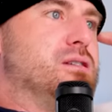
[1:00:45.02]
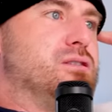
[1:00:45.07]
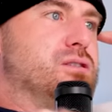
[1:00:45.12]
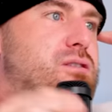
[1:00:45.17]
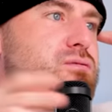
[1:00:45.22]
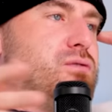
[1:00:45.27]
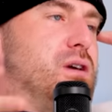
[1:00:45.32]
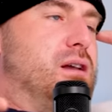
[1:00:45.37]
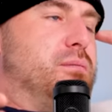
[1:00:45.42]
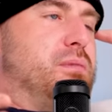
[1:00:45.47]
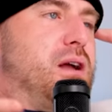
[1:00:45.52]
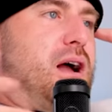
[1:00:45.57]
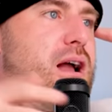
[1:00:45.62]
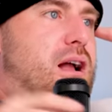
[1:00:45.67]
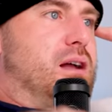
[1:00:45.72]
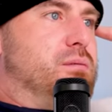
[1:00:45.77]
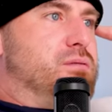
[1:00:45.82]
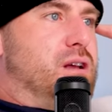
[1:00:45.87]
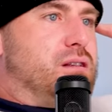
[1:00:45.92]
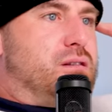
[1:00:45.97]
so this random
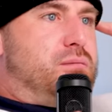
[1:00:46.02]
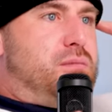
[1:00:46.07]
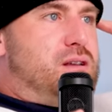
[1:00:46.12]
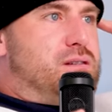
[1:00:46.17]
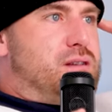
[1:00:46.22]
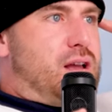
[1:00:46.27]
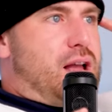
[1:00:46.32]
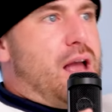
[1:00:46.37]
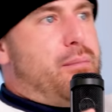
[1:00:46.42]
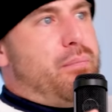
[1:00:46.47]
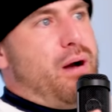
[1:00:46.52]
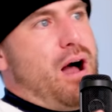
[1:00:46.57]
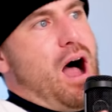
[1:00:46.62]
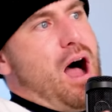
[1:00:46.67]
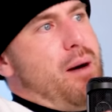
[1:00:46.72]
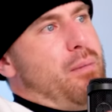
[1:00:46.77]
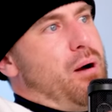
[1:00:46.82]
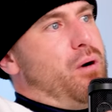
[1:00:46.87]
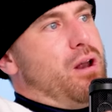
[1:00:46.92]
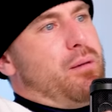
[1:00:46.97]
guy comes up to me. He's like, hey,
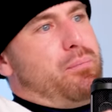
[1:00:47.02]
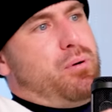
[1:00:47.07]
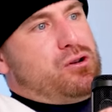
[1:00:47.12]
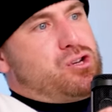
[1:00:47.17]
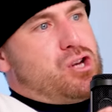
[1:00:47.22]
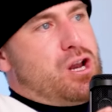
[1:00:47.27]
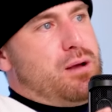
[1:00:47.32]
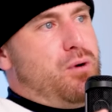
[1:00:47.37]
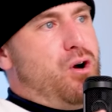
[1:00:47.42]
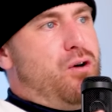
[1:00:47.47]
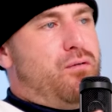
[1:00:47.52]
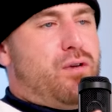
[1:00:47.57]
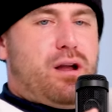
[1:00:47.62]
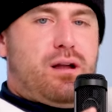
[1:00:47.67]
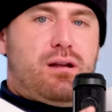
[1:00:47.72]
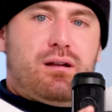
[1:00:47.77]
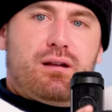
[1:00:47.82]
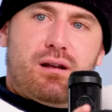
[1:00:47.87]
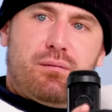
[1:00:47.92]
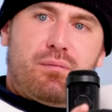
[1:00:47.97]
Bob, I want to put you in a
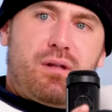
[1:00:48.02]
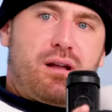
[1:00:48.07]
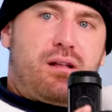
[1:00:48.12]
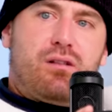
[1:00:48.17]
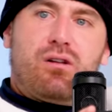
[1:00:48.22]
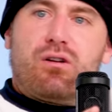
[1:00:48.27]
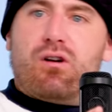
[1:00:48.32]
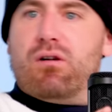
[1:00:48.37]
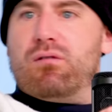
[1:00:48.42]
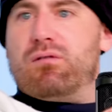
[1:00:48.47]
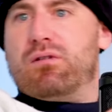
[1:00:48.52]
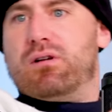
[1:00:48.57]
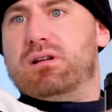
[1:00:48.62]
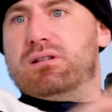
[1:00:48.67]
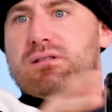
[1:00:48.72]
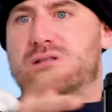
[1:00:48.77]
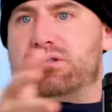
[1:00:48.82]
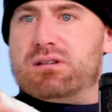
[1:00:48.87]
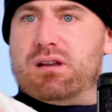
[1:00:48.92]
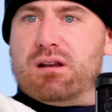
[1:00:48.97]
movie. I'm like, I look over and
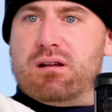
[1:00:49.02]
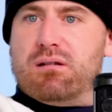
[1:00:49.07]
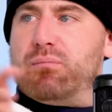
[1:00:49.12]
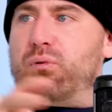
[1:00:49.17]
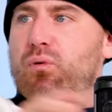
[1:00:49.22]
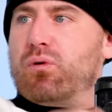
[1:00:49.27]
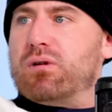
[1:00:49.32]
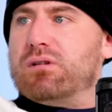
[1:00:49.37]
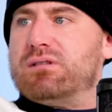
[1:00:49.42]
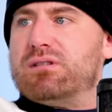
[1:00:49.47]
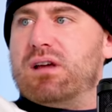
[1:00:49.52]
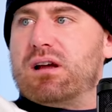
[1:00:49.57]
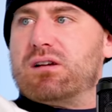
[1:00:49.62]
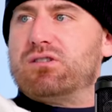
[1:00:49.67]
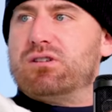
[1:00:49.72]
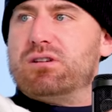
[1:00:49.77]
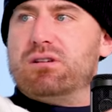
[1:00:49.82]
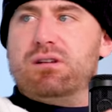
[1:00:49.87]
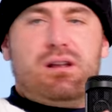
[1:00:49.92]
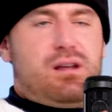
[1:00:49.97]
he's just sitting in an important
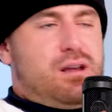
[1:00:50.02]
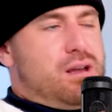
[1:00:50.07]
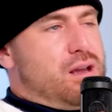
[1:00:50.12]
section.